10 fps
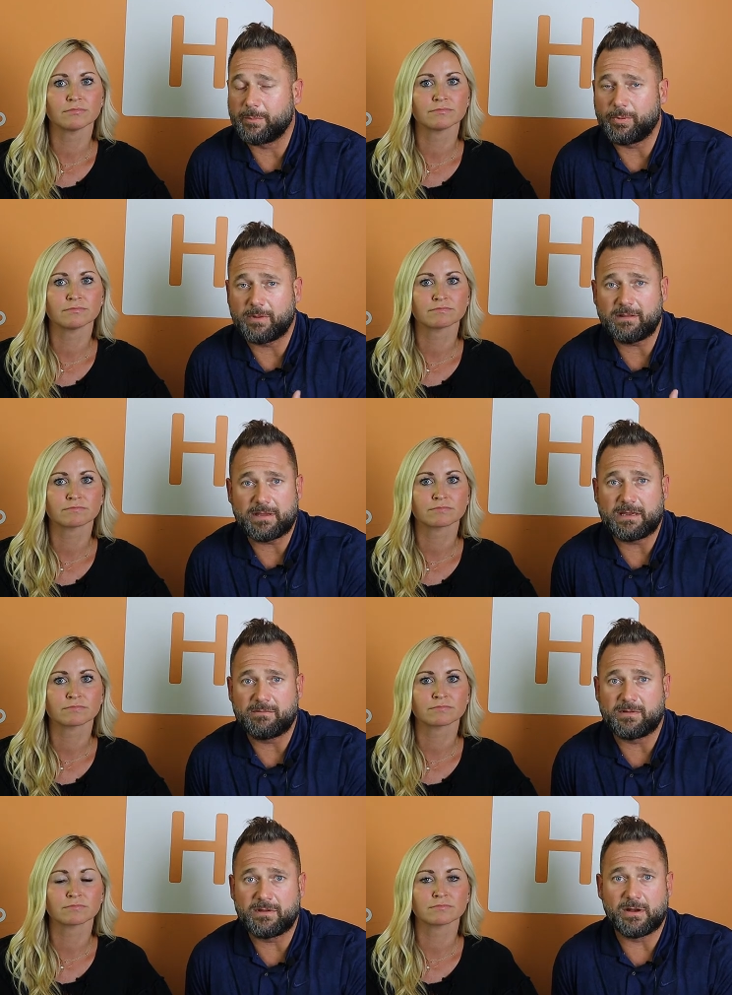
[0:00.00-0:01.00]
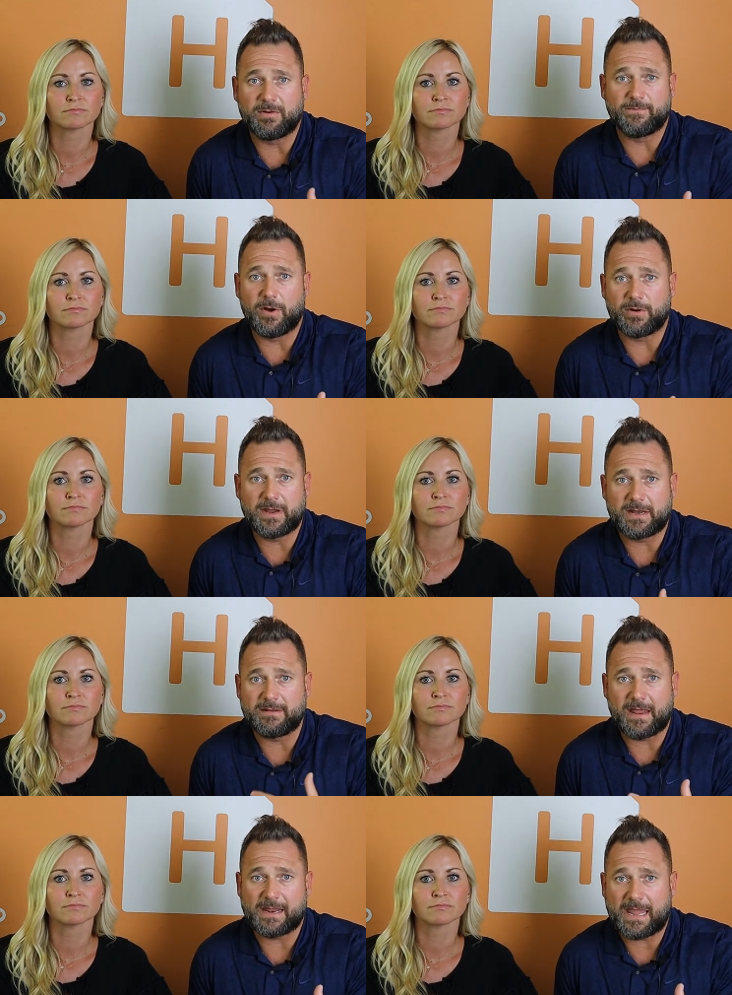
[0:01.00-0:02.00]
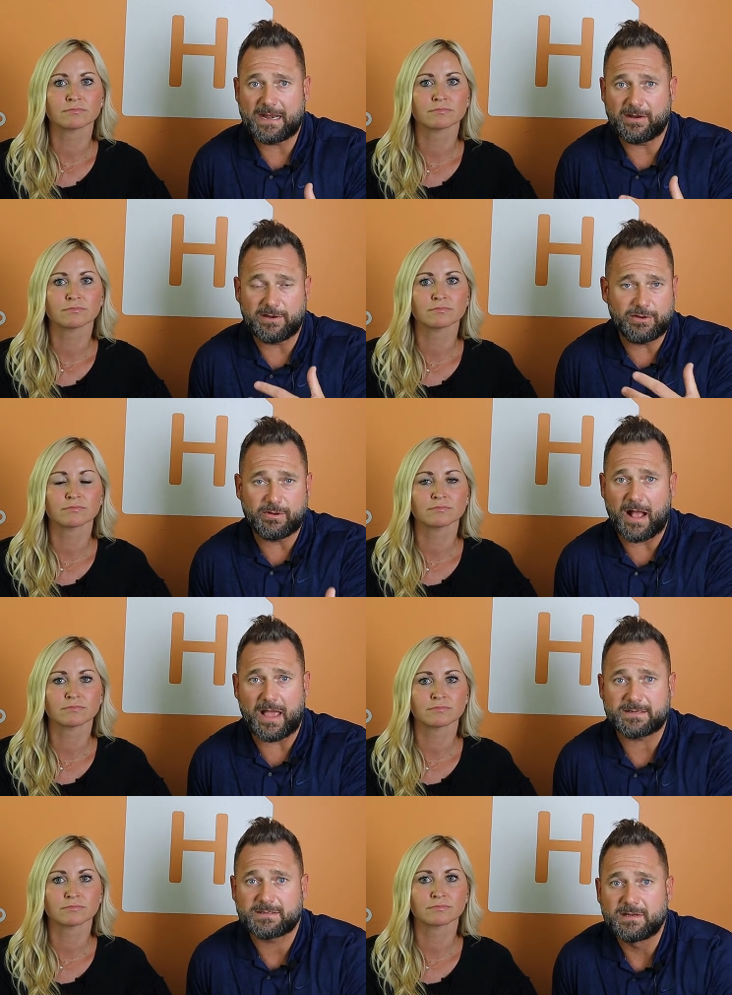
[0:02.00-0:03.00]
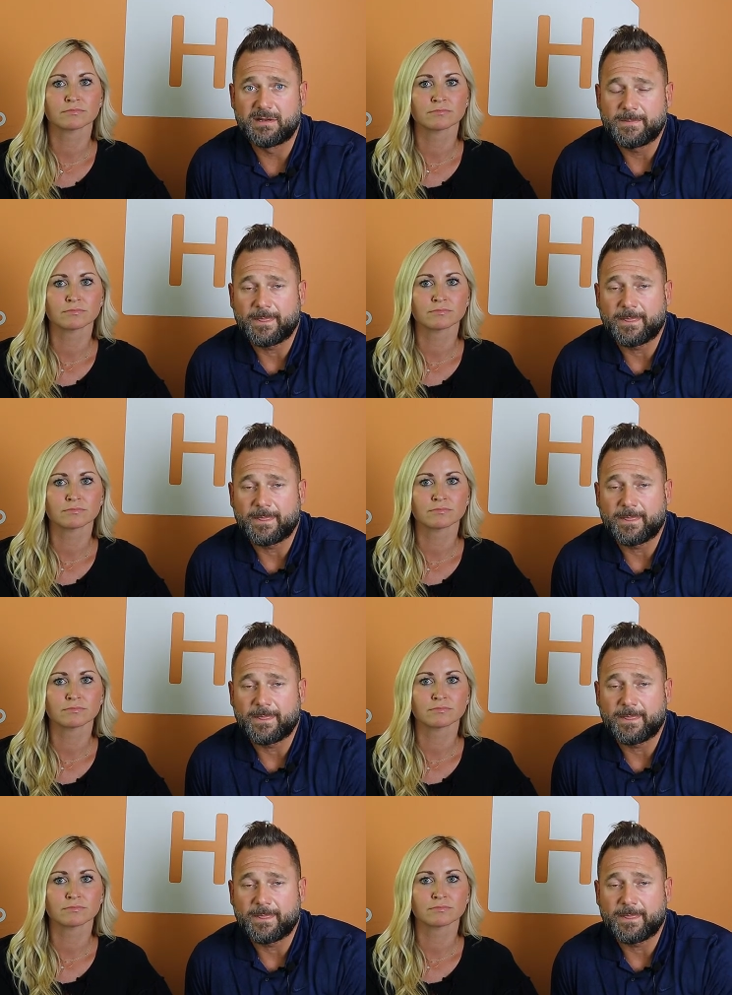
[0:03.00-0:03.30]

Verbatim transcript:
Speaker 1: completely, you know, devoted and dedicated to you guys.